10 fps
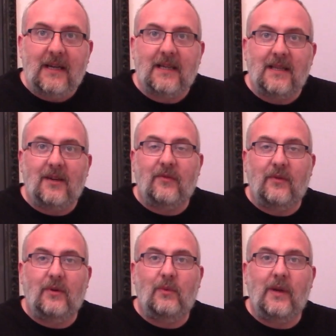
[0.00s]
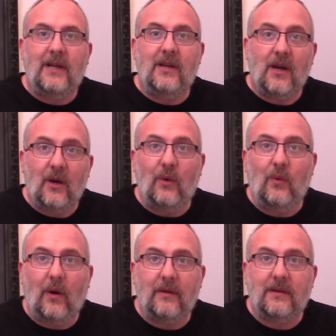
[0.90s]
and therefore we know
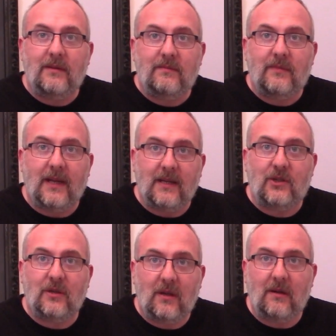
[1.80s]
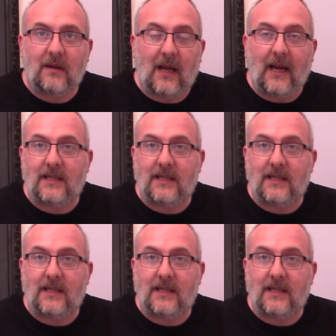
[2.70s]
what things should look like.